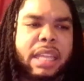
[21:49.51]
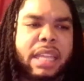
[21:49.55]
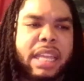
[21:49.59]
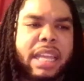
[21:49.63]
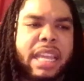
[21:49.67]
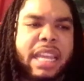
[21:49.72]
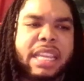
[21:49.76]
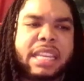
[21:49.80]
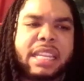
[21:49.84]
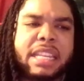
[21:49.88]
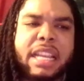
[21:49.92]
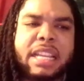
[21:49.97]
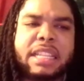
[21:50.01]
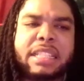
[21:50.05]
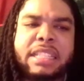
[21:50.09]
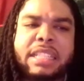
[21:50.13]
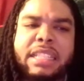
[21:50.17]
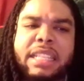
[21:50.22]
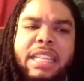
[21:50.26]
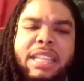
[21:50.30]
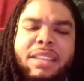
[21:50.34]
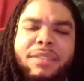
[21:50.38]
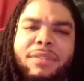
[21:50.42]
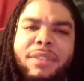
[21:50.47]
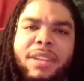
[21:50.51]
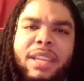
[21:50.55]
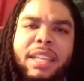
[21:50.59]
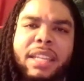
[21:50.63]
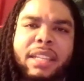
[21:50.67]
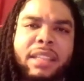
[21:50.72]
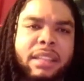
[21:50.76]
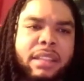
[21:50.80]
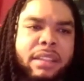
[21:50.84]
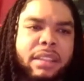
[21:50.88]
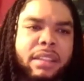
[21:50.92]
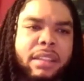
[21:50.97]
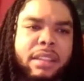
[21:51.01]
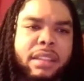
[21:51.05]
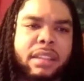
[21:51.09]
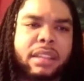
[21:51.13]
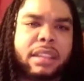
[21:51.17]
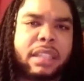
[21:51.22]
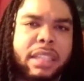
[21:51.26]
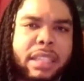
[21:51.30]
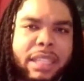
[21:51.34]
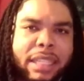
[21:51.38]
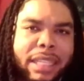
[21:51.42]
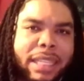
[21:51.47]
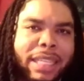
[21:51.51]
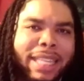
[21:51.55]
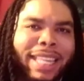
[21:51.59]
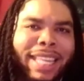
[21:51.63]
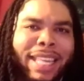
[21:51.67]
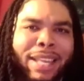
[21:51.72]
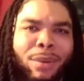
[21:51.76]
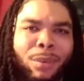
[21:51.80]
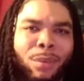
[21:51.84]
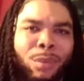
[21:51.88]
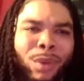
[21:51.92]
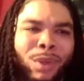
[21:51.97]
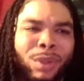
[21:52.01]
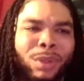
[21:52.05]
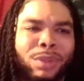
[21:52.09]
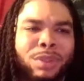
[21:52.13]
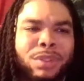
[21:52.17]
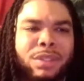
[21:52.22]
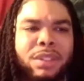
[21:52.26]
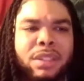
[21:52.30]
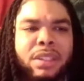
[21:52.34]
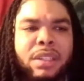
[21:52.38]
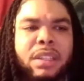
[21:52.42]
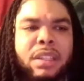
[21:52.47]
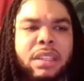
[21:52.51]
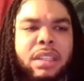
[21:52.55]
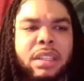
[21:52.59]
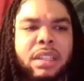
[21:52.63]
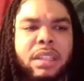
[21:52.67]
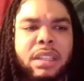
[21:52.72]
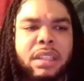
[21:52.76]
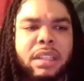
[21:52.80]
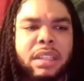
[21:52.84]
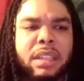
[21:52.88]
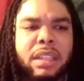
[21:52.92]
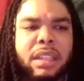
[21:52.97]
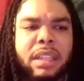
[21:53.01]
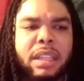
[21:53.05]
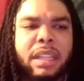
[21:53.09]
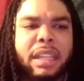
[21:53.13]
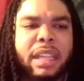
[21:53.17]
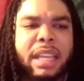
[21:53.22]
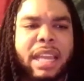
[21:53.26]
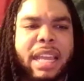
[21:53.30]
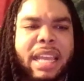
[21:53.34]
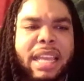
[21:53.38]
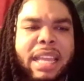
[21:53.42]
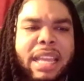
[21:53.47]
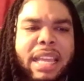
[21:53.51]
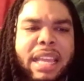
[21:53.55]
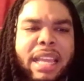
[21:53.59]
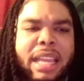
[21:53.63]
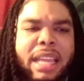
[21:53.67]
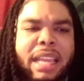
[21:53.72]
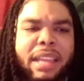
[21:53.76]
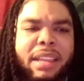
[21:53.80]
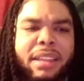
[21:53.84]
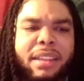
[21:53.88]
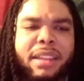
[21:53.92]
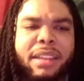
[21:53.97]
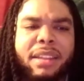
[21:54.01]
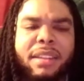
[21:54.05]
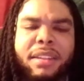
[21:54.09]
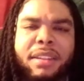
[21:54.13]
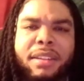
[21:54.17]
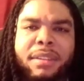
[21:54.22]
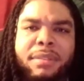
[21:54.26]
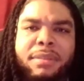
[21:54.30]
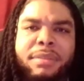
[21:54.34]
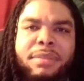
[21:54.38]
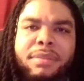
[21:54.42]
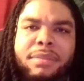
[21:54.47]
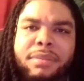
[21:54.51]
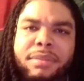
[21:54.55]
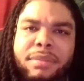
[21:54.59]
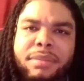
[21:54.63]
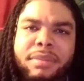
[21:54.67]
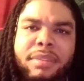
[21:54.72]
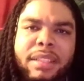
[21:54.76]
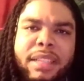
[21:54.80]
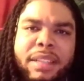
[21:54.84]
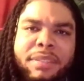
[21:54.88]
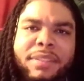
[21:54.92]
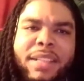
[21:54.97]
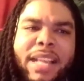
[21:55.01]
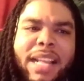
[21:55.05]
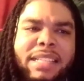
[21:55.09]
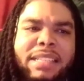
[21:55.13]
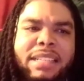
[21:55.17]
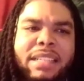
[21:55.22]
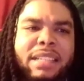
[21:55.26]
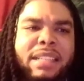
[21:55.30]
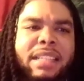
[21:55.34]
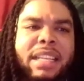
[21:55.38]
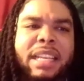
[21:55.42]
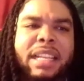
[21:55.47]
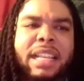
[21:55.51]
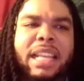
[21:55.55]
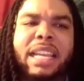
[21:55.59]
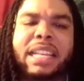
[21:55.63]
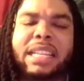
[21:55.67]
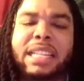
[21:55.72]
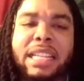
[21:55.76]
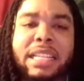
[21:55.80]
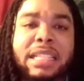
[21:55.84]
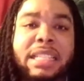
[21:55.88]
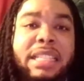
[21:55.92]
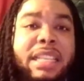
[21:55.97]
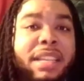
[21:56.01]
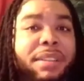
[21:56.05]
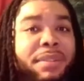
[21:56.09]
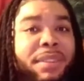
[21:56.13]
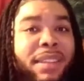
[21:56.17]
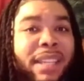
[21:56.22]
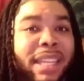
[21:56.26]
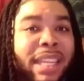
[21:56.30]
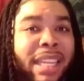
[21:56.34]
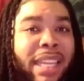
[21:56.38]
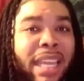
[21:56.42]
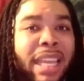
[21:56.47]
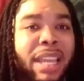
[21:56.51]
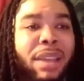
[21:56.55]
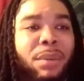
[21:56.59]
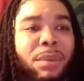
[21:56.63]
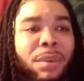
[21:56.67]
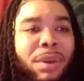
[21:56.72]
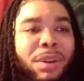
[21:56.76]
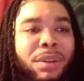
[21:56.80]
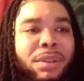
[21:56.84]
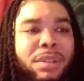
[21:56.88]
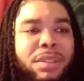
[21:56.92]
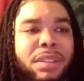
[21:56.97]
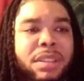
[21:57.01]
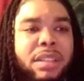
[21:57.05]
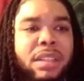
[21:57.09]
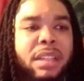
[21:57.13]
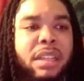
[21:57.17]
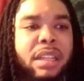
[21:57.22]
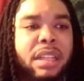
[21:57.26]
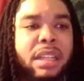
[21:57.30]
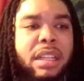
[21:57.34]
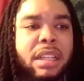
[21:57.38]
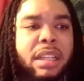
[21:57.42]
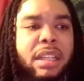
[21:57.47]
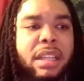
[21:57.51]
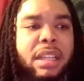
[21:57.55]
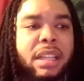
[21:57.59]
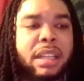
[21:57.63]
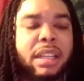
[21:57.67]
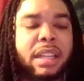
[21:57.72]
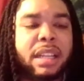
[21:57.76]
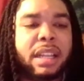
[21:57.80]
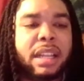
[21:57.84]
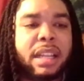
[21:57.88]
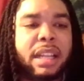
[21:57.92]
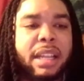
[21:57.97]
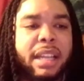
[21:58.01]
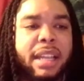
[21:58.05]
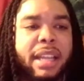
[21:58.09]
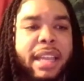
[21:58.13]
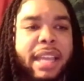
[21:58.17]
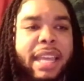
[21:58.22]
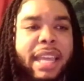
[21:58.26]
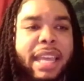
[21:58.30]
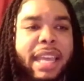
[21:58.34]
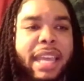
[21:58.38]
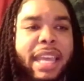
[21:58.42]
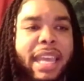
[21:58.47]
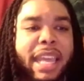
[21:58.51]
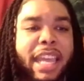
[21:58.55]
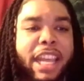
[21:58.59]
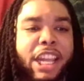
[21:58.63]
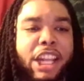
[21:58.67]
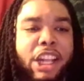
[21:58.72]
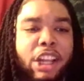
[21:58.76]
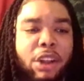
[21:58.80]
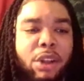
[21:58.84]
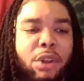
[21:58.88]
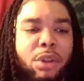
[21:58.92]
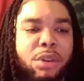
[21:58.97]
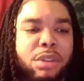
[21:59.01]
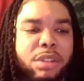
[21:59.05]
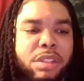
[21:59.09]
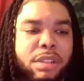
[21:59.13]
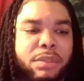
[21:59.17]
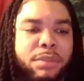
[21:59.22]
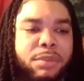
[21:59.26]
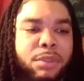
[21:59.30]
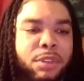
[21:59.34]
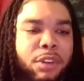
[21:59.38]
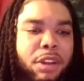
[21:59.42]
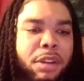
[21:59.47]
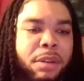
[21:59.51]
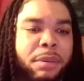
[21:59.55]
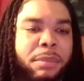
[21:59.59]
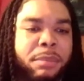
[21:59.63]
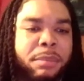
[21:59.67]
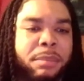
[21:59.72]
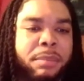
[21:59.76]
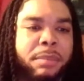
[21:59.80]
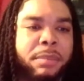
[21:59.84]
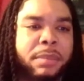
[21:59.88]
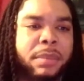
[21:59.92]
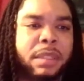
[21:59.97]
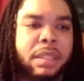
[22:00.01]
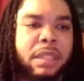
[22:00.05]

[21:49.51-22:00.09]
it doesn't even get worse. If that's a thing, like, it doesn't even get worse. It goes from